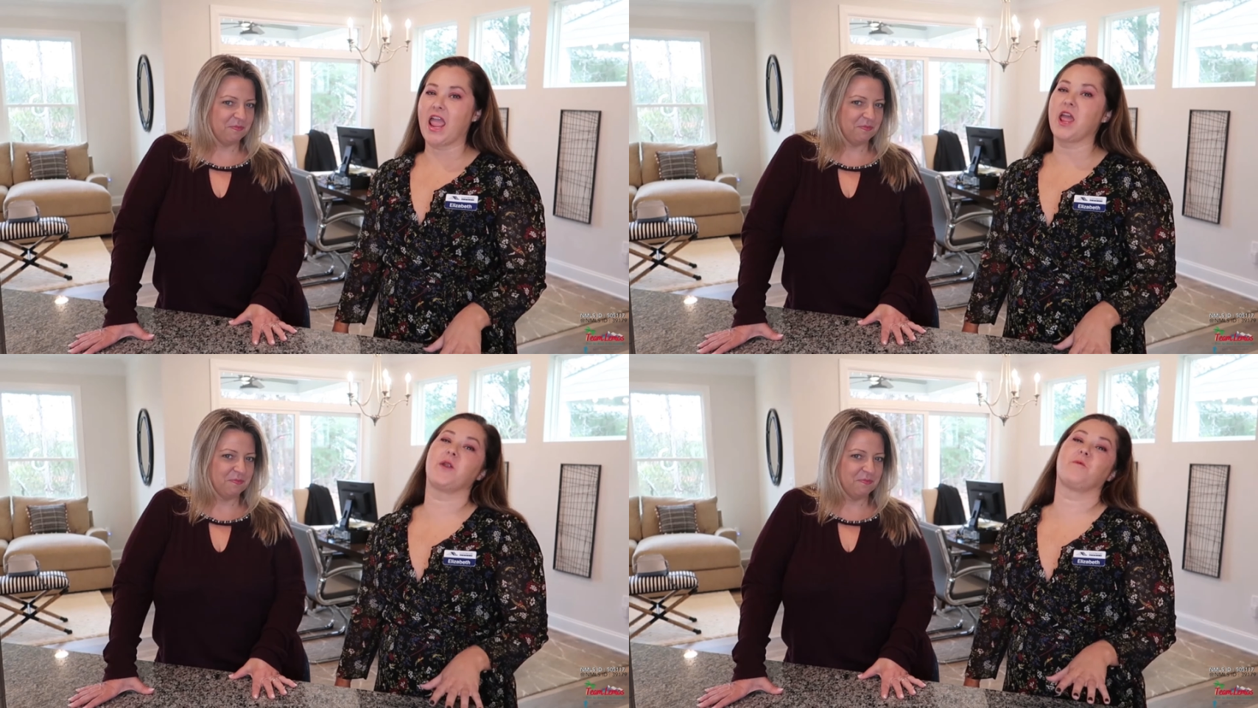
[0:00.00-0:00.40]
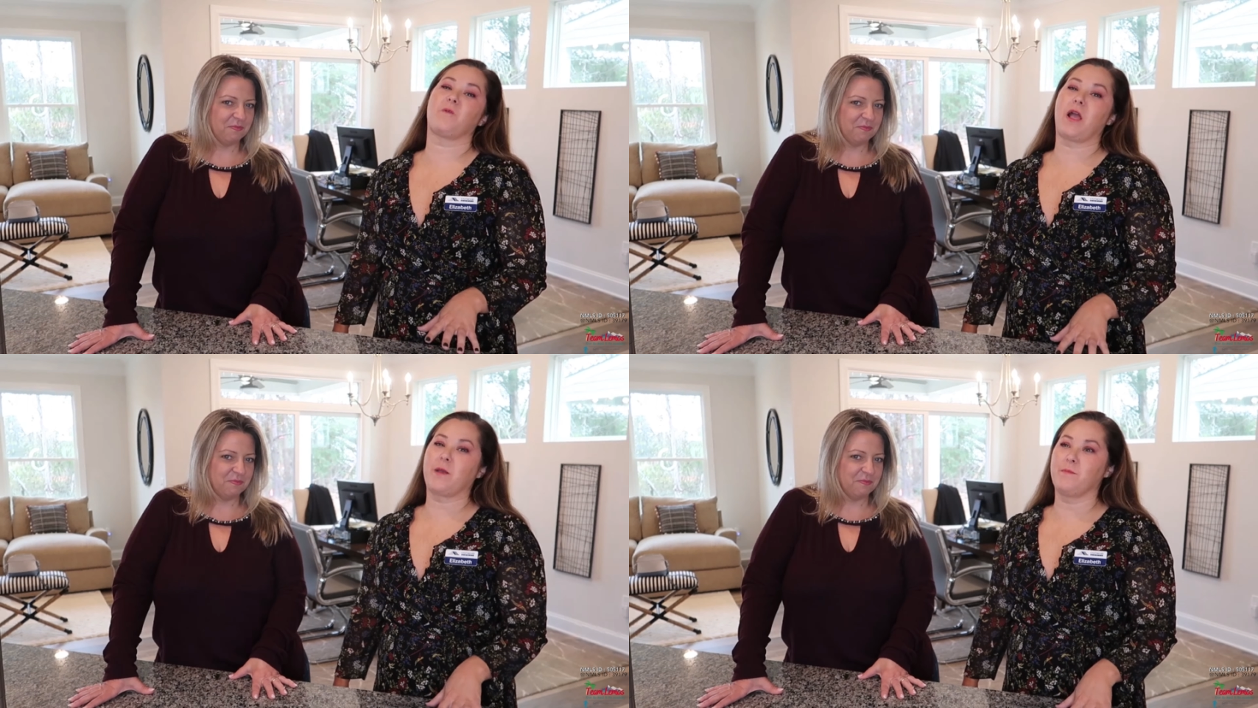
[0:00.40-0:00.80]

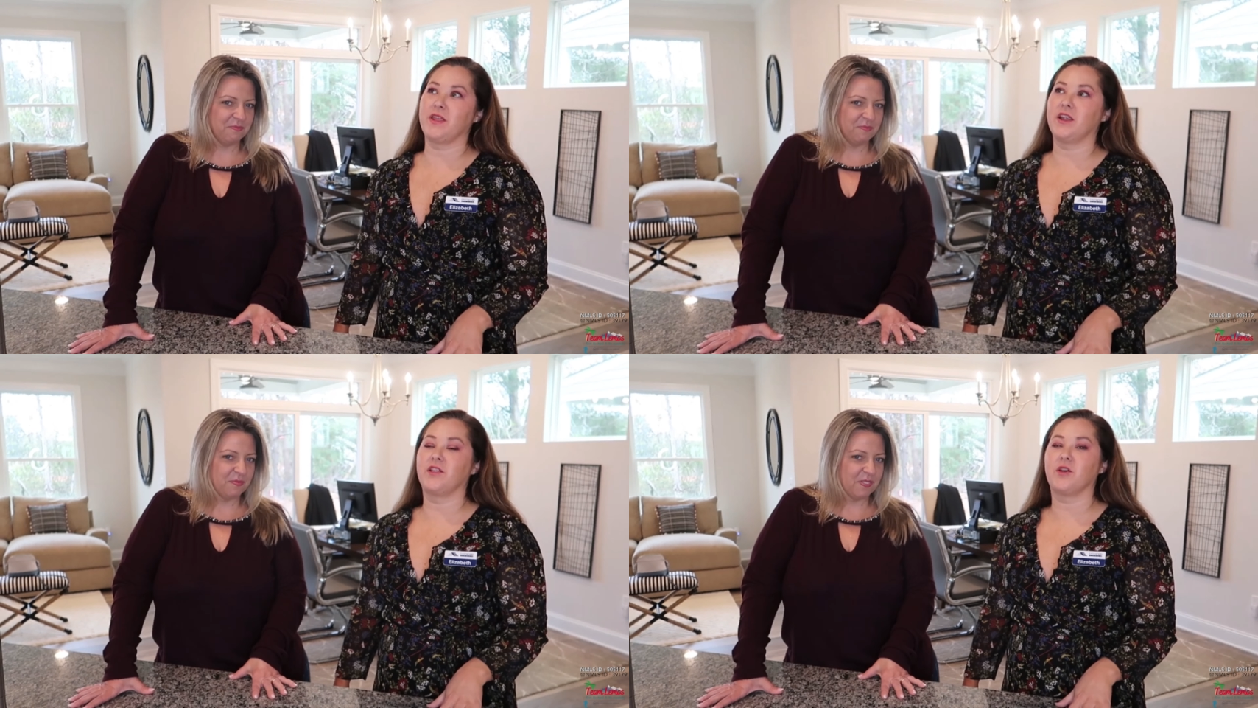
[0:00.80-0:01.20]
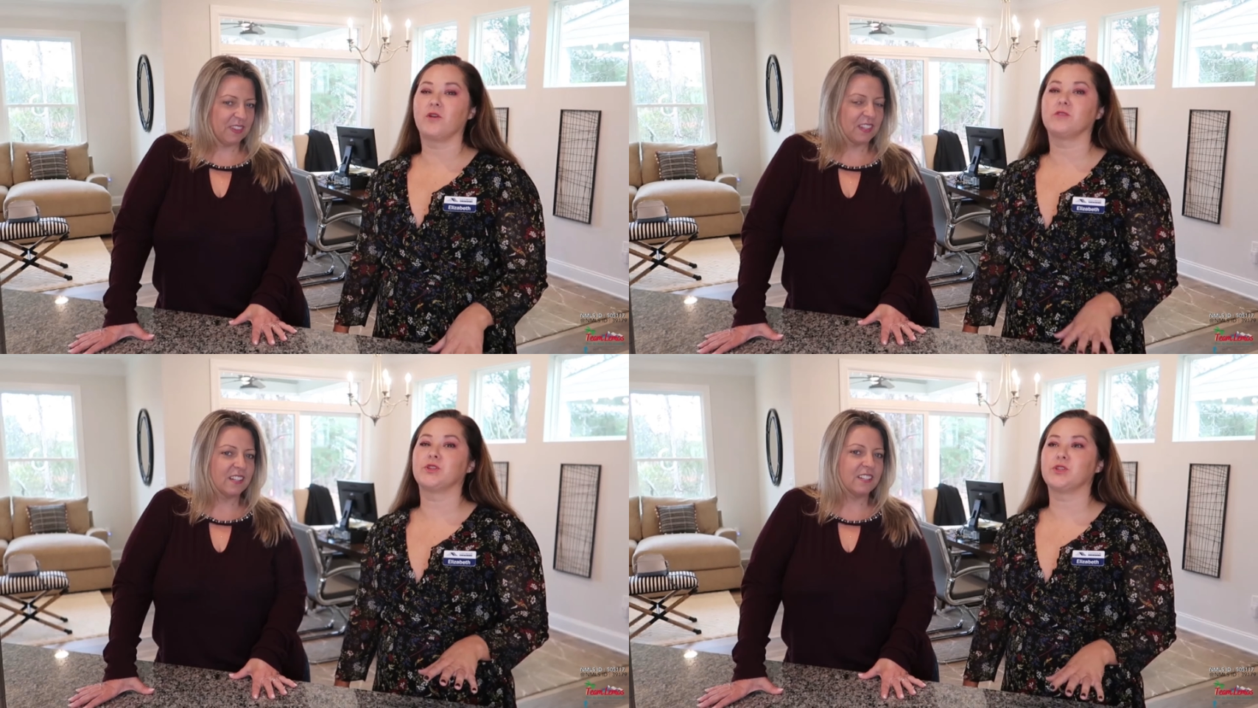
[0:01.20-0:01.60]
Speaker 1: and recommended.
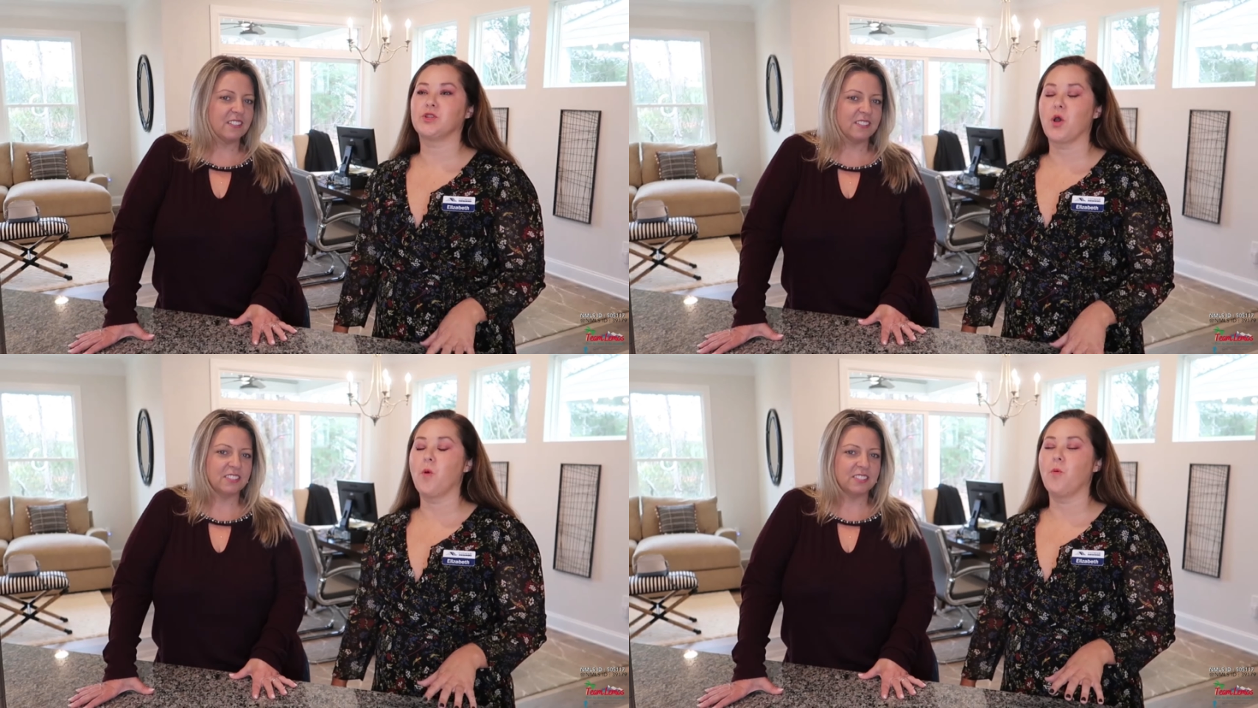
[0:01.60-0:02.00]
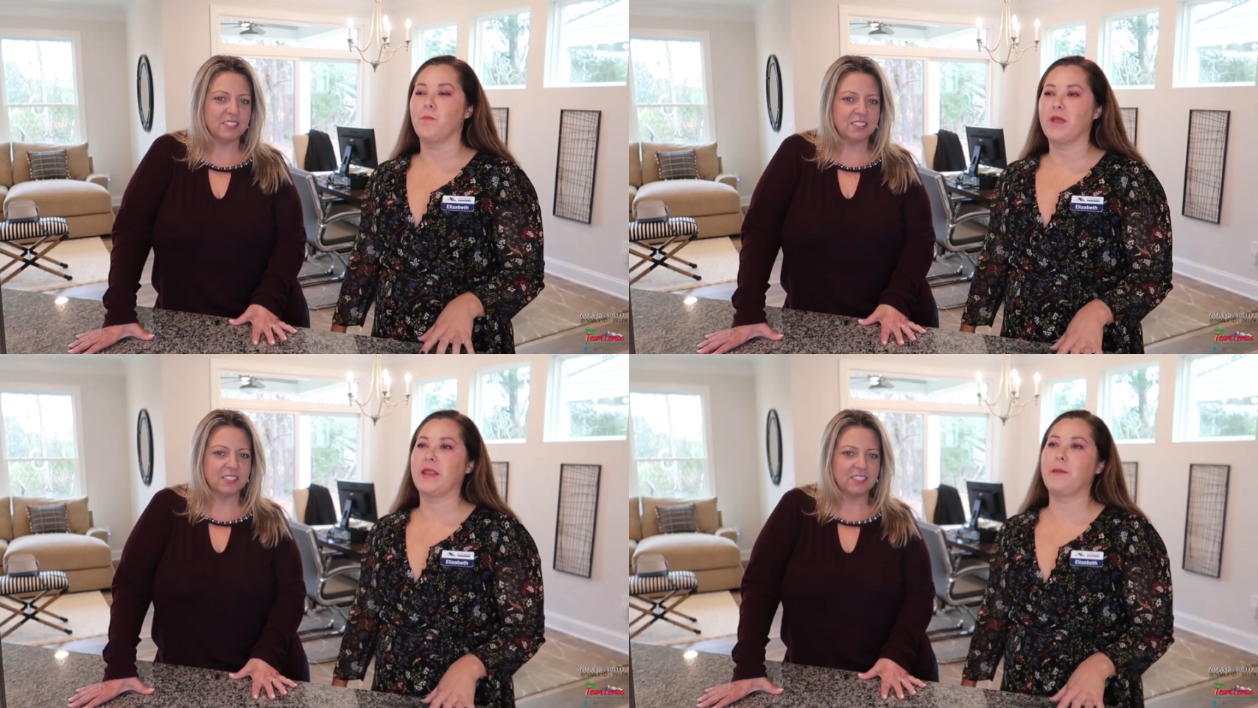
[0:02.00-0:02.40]
There are so
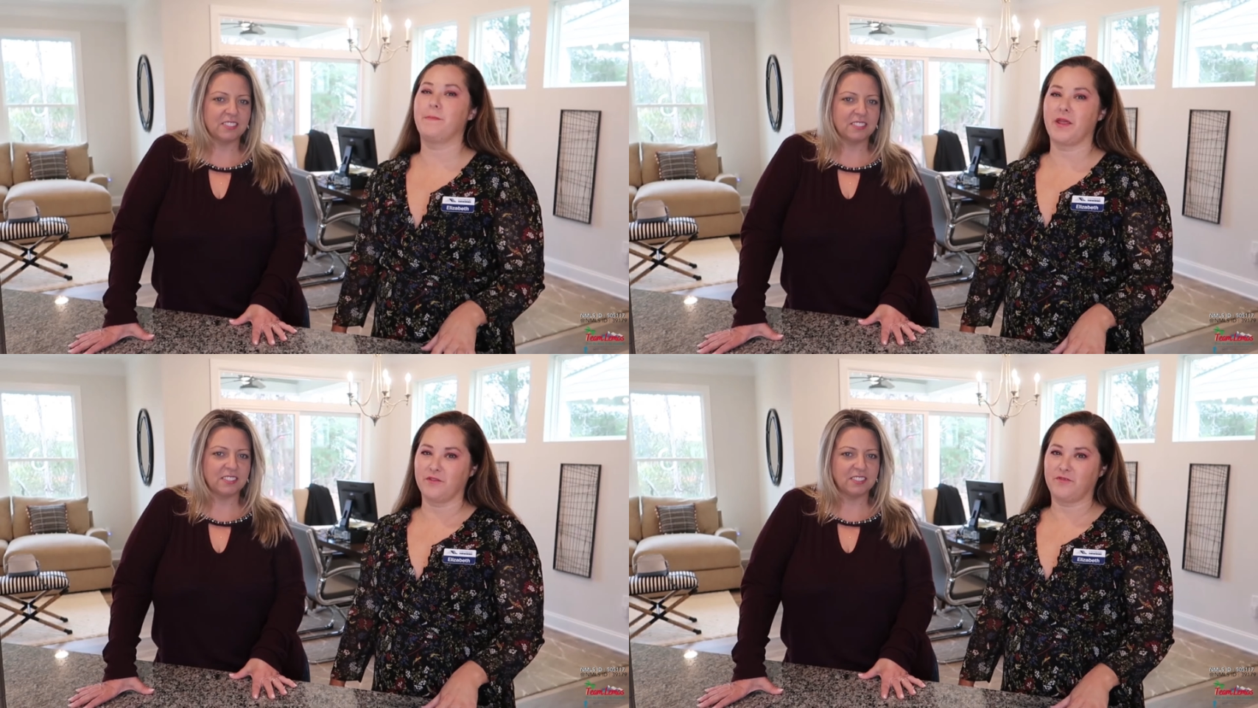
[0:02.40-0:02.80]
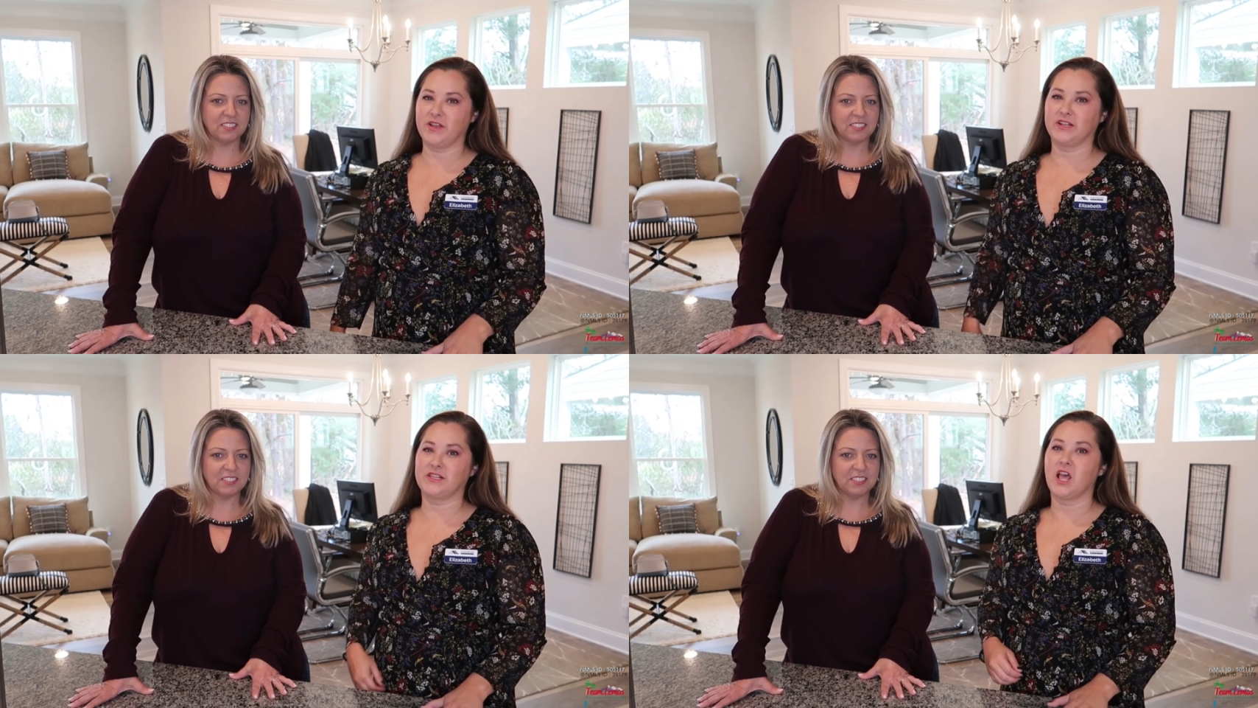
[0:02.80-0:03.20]
many
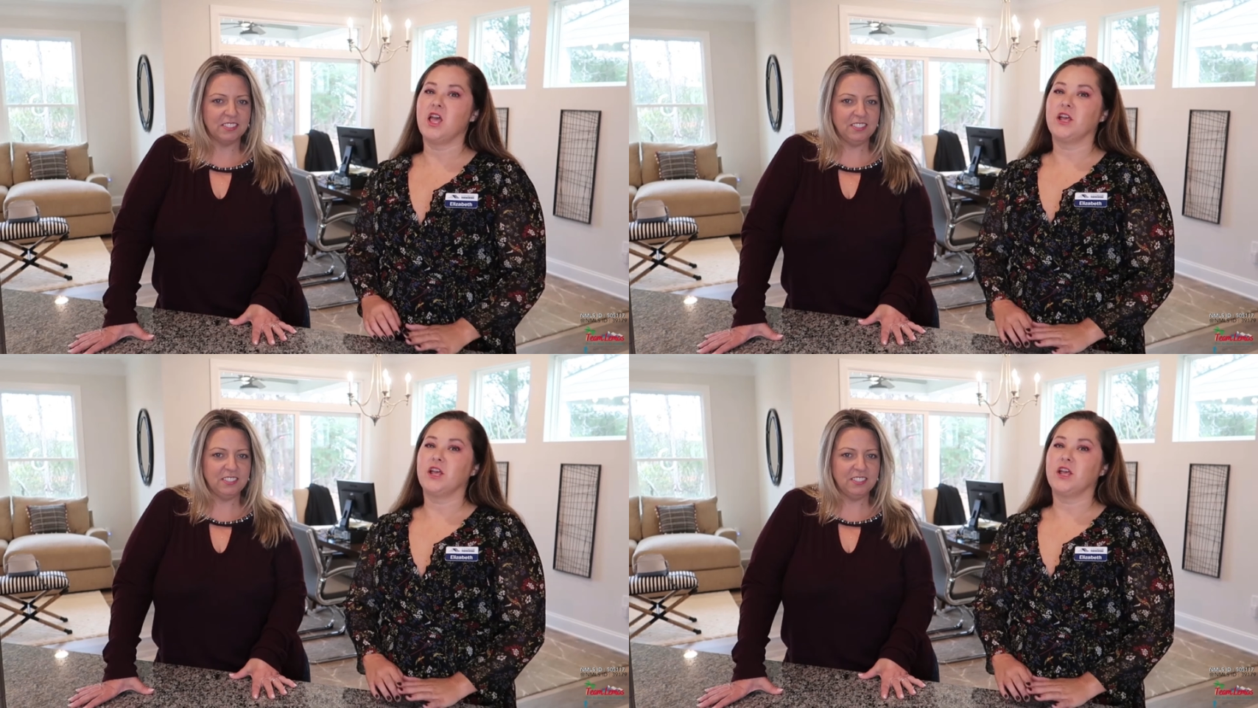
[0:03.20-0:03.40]
benefits